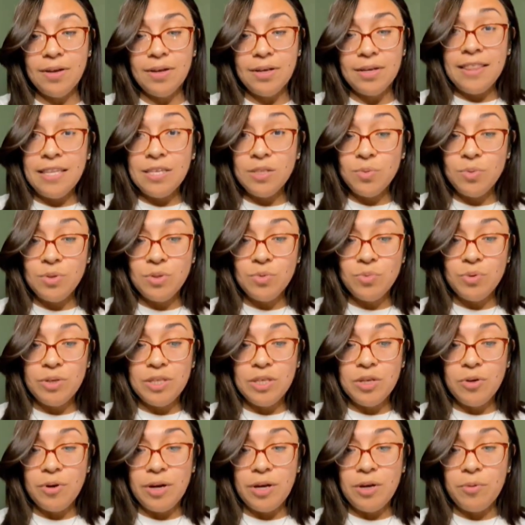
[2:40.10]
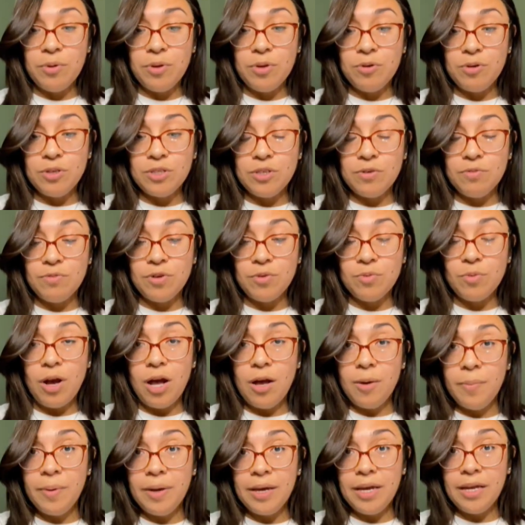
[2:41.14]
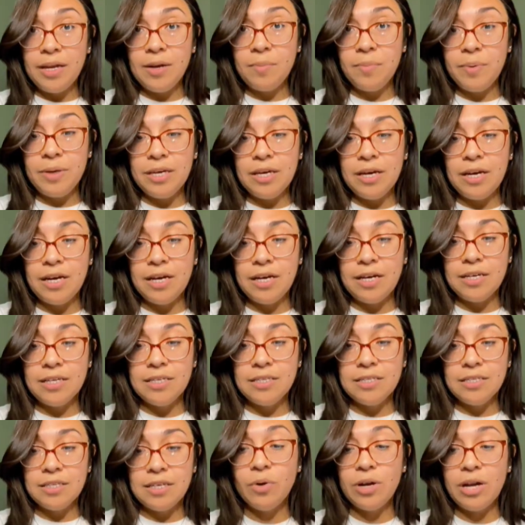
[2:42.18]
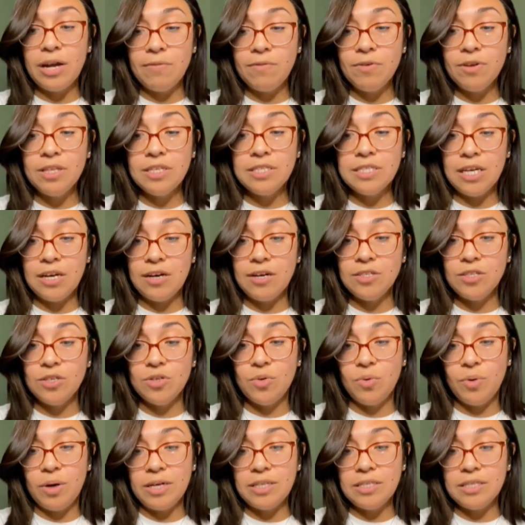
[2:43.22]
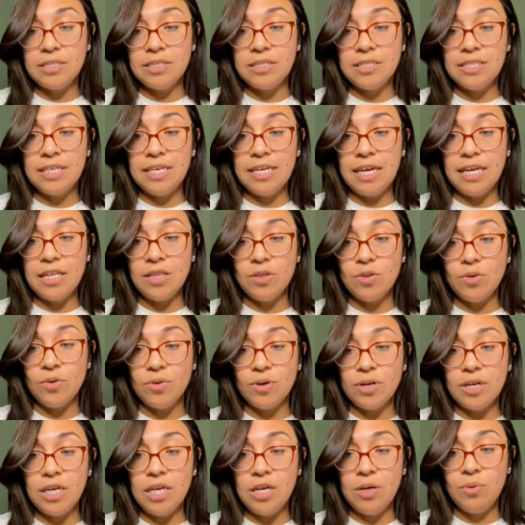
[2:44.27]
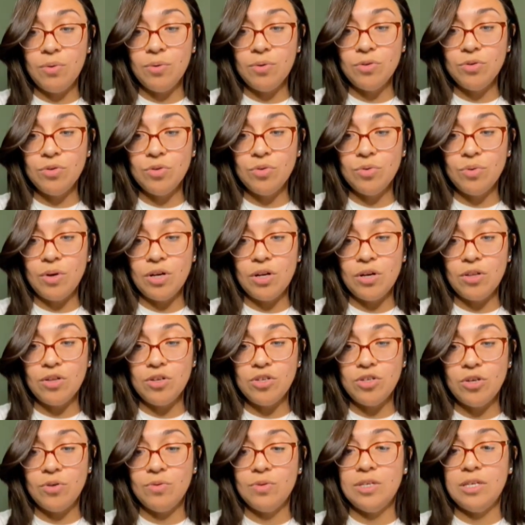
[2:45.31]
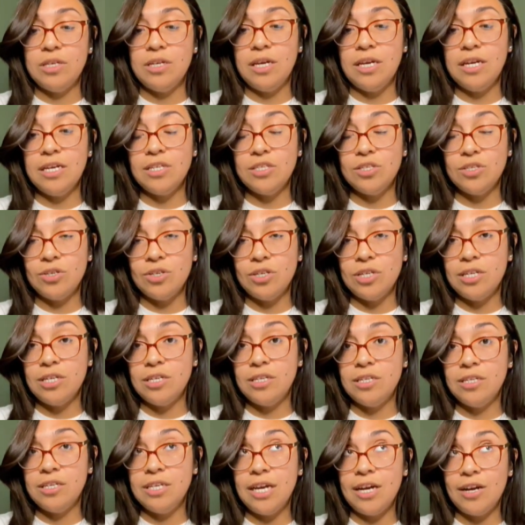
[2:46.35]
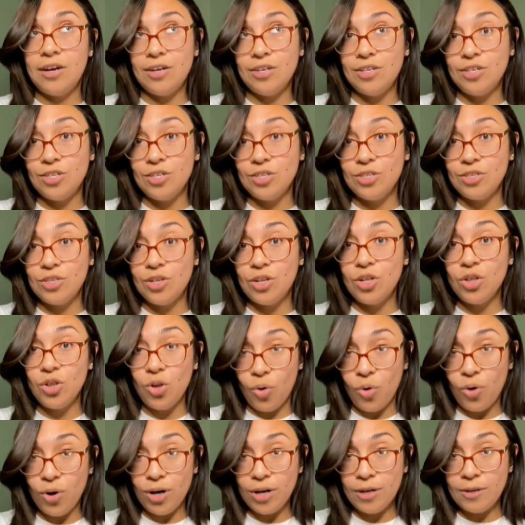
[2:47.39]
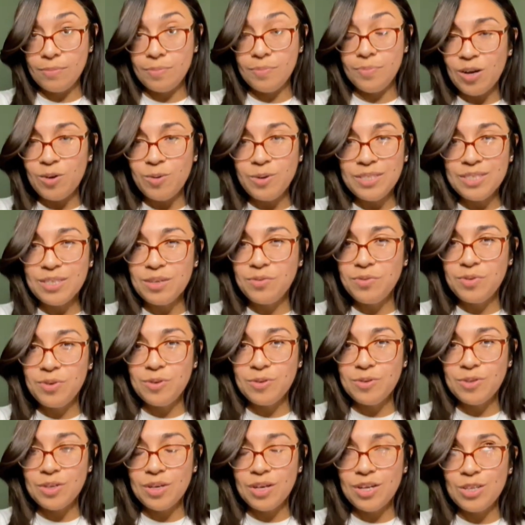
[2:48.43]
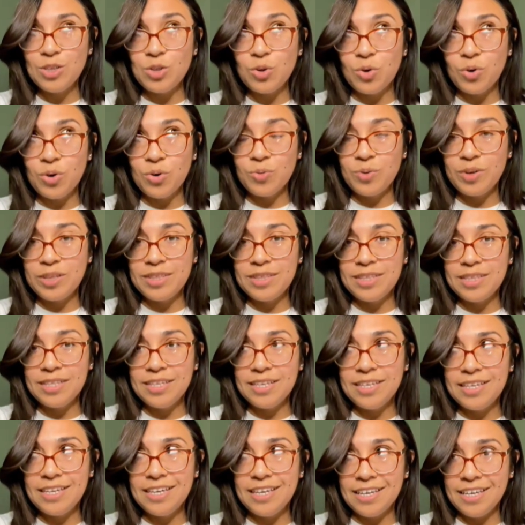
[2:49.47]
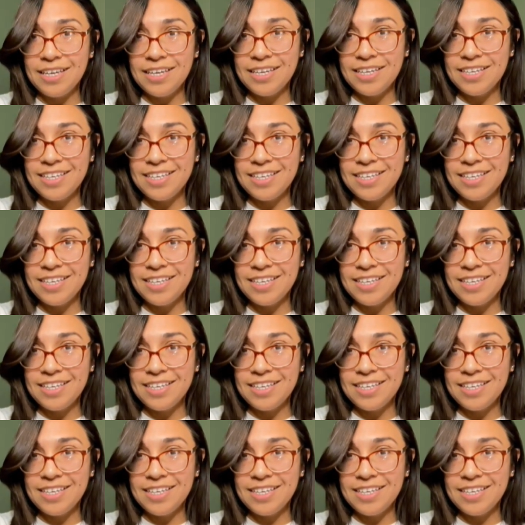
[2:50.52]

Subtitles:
And this one's really great with Christopher Robin because whenever this character quests, gain lore equal to another chosen exerted character's lore. I always confuse lore with ink.